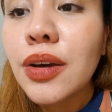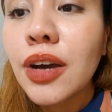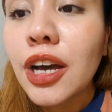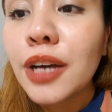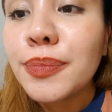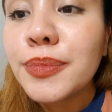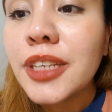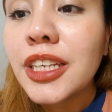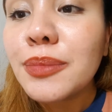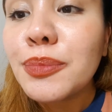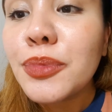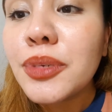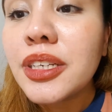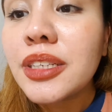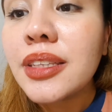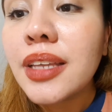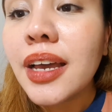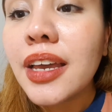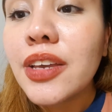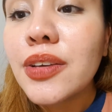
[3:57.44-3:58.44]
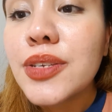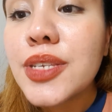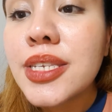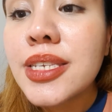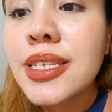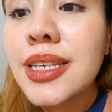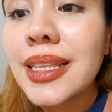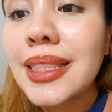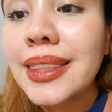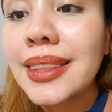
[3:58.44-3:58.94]
update muna tayo
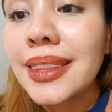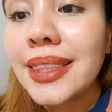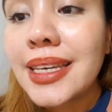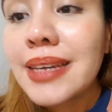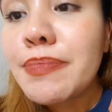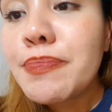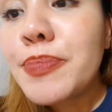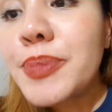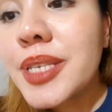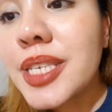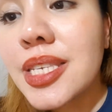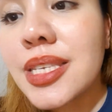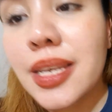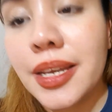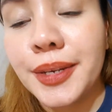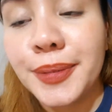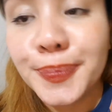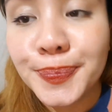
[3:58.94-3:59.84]
sa lips.